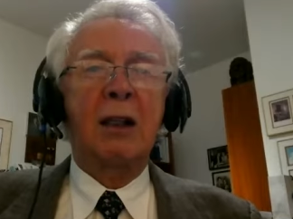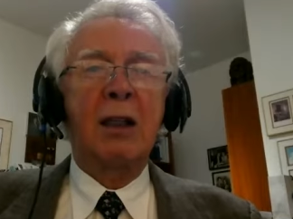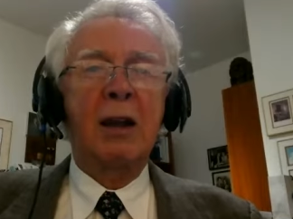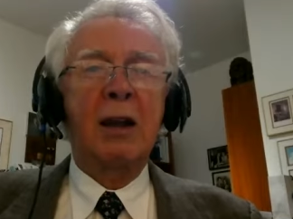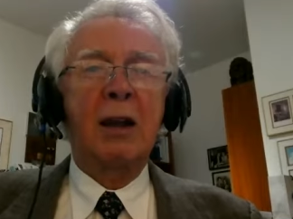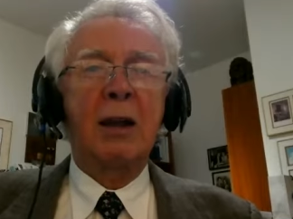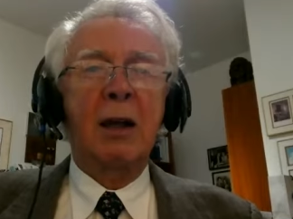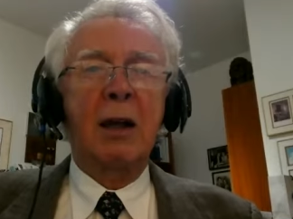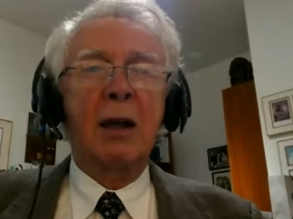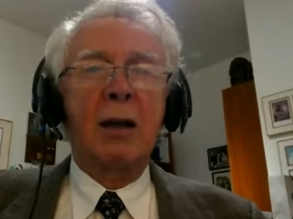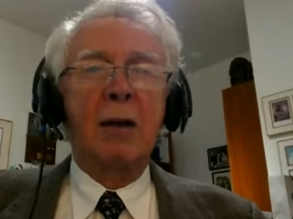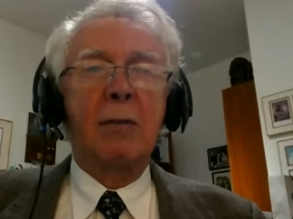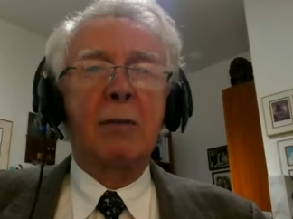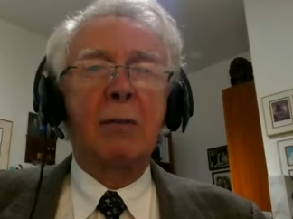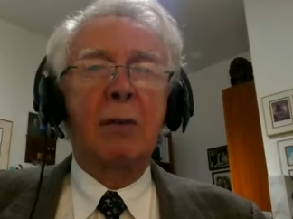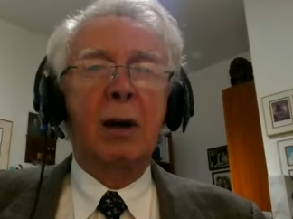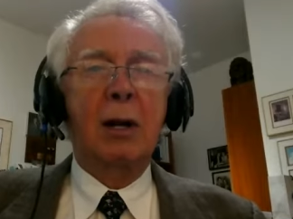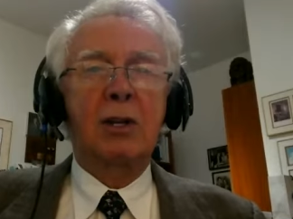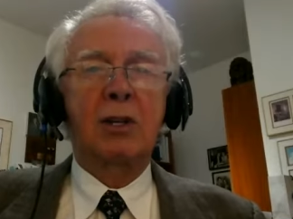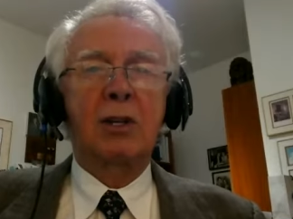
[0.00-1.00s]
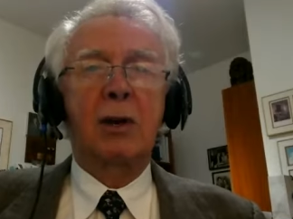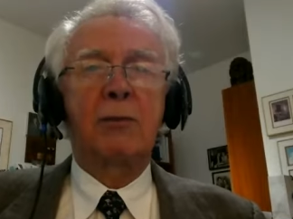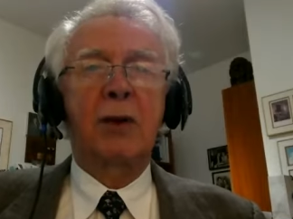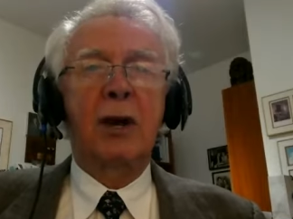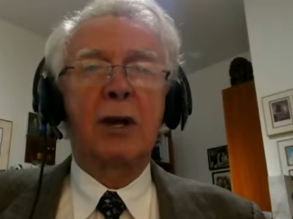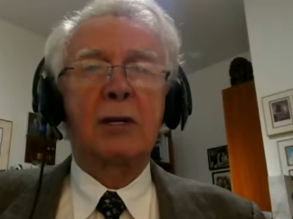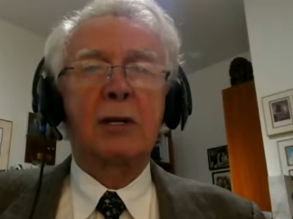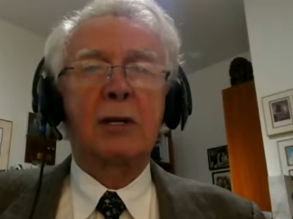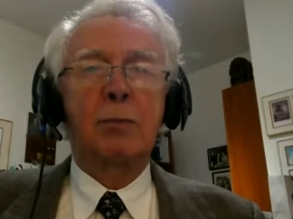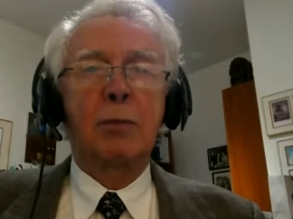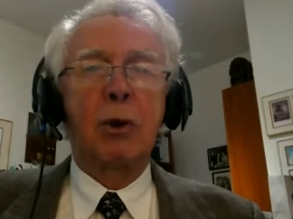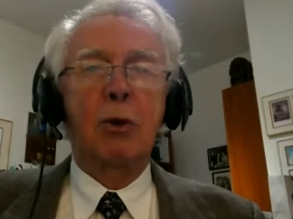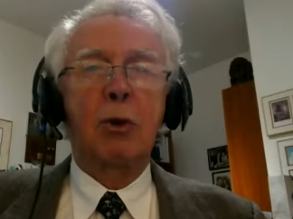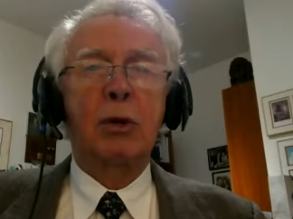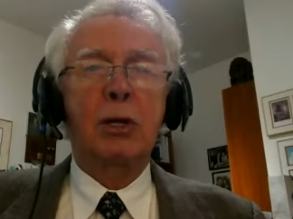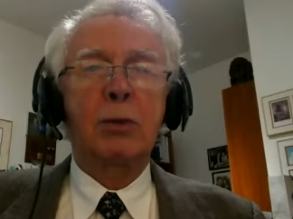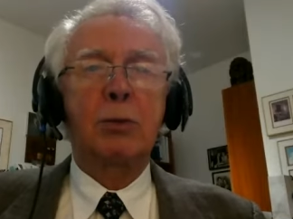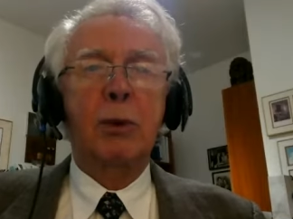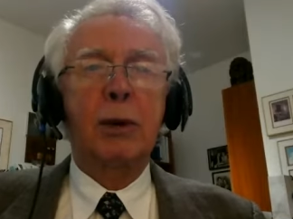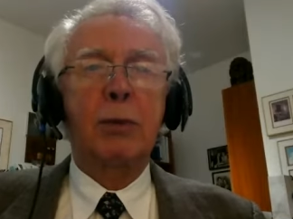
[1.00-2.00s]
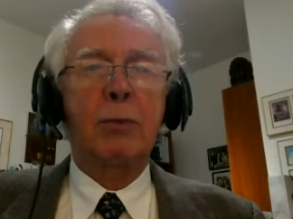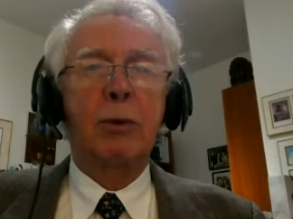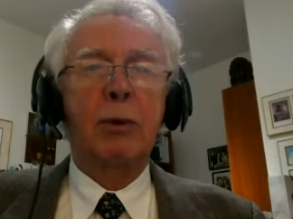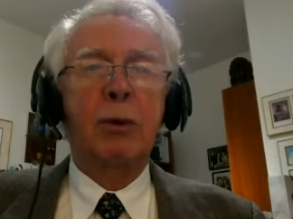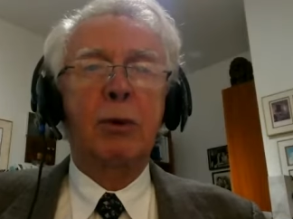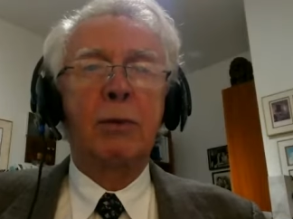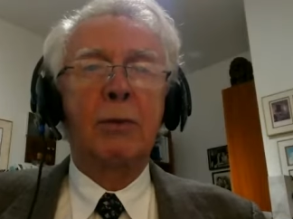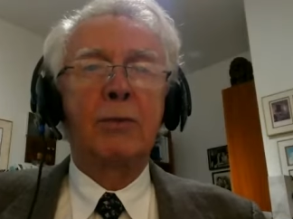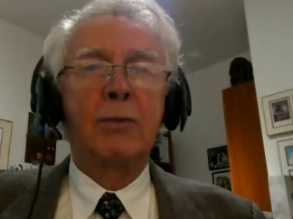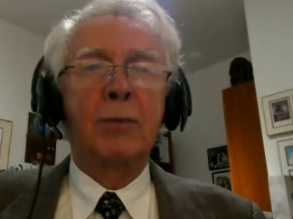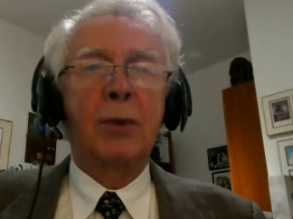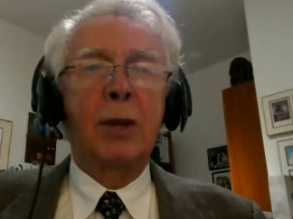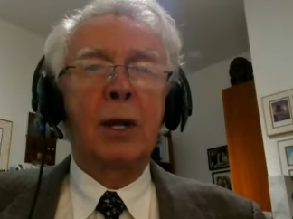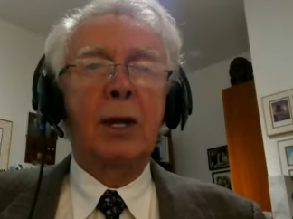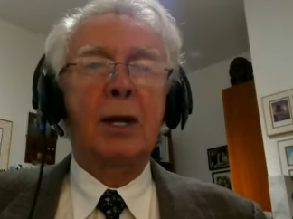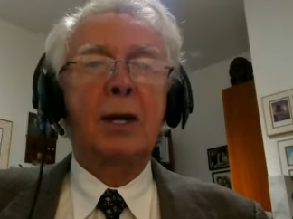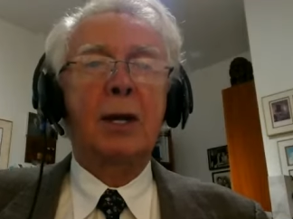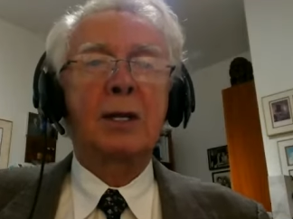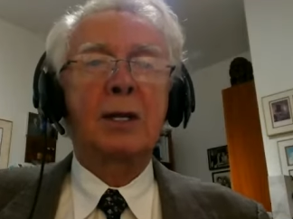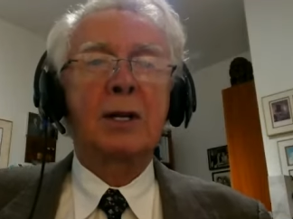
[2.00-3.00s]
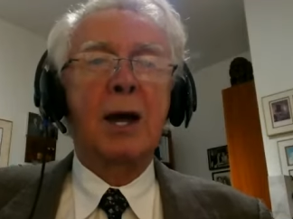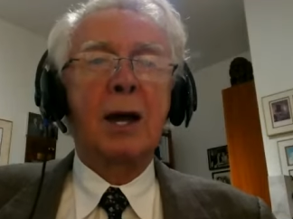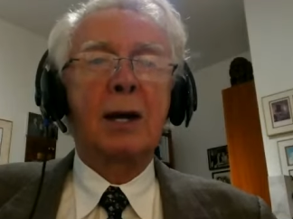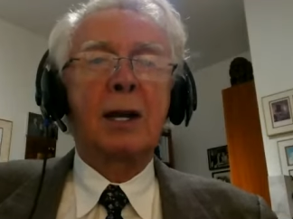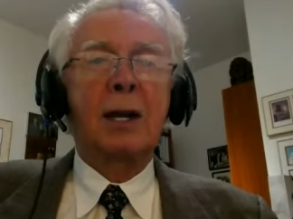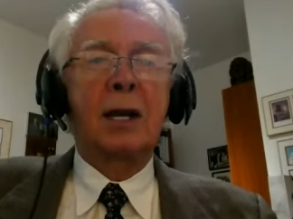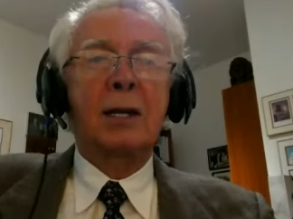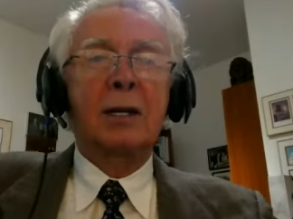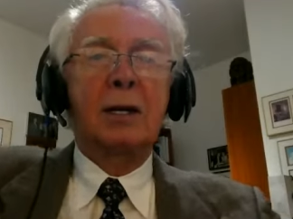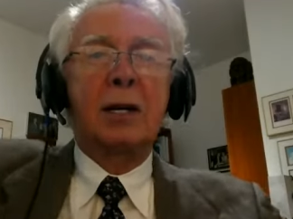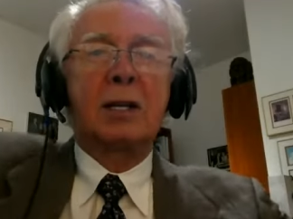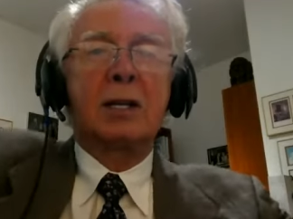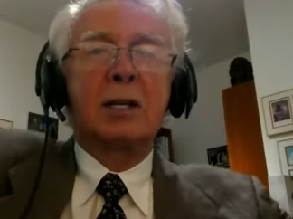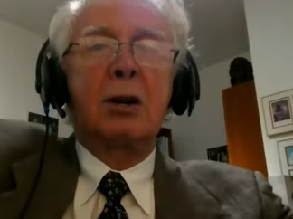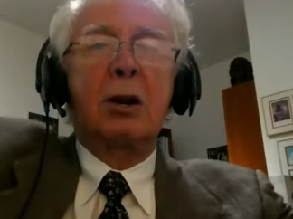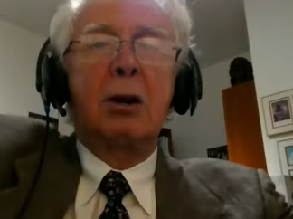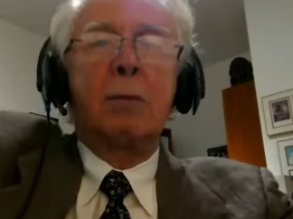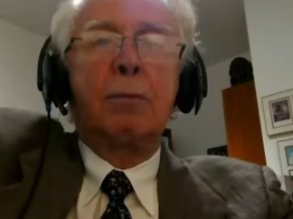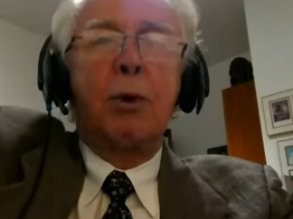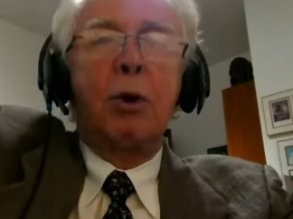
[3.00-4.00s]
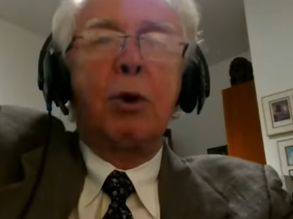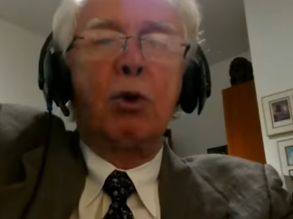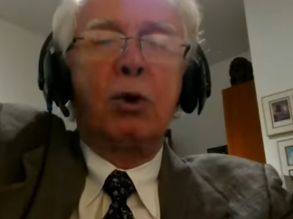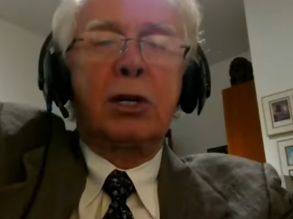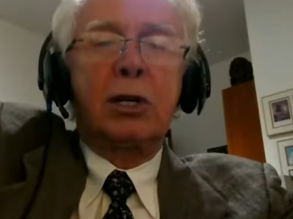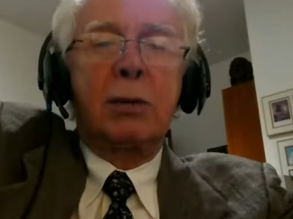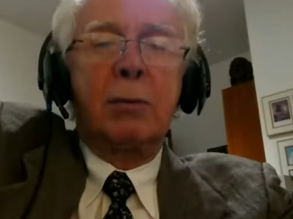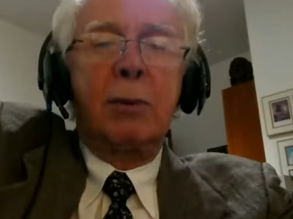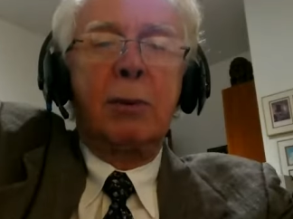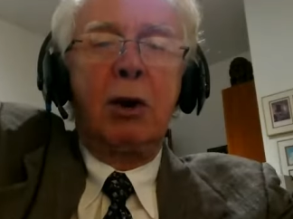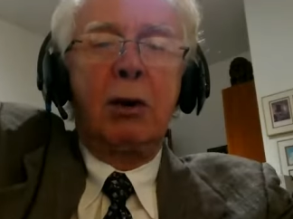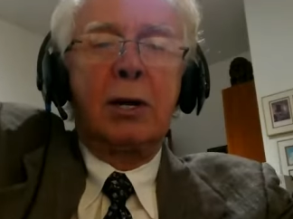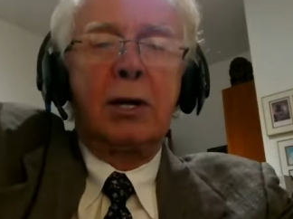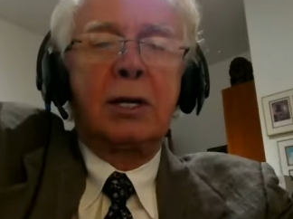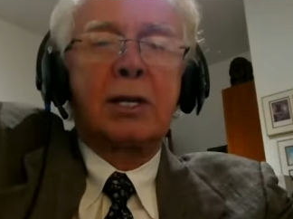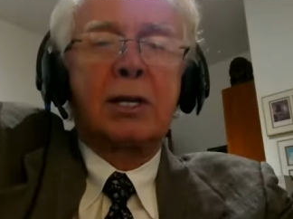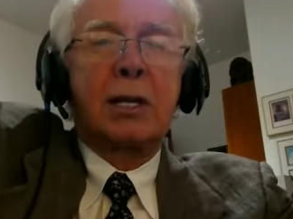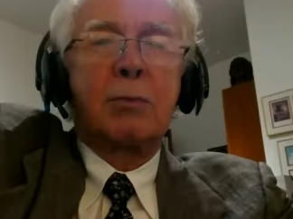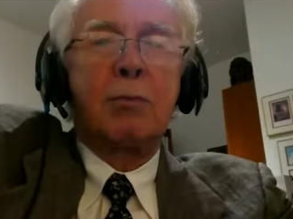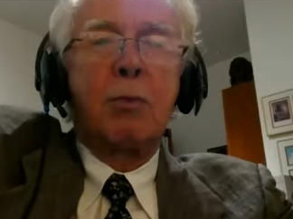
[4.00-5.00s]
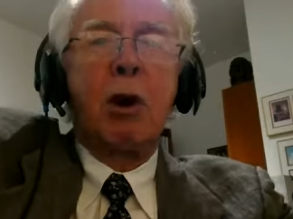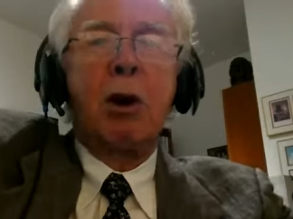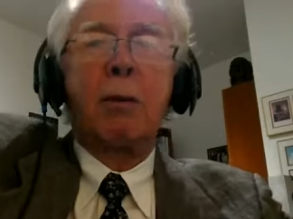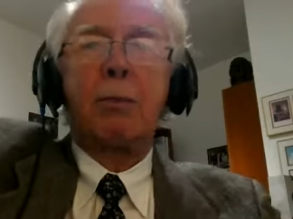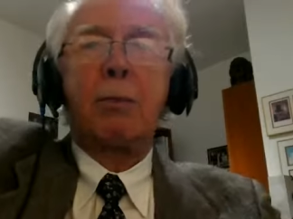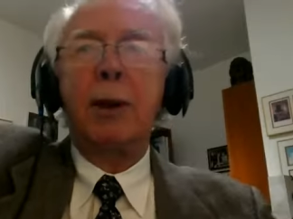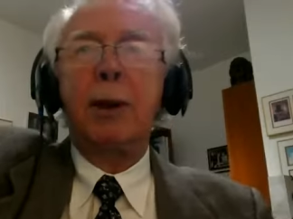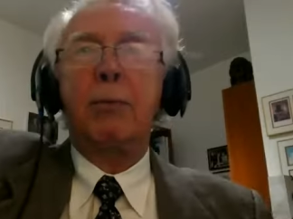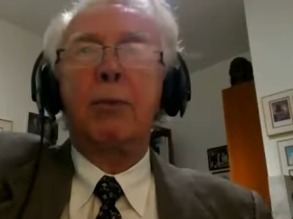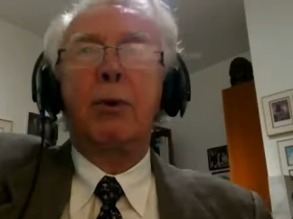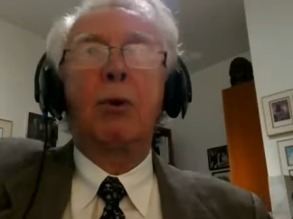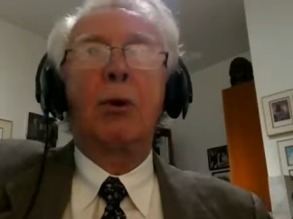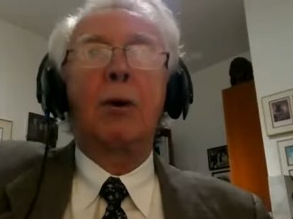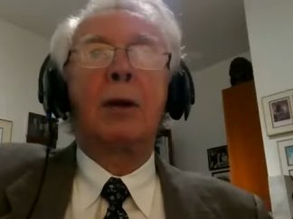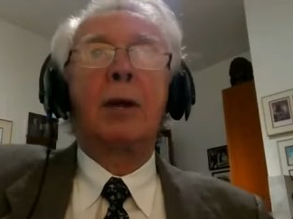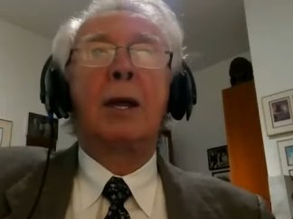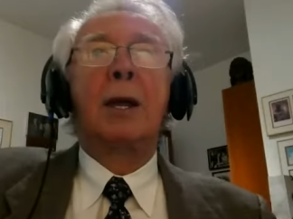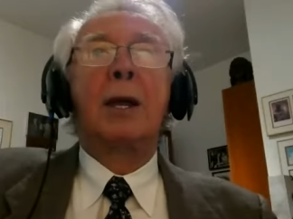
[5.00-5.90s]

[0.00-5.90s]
think much of us Polish people. He does not consider Polish Americans smart people.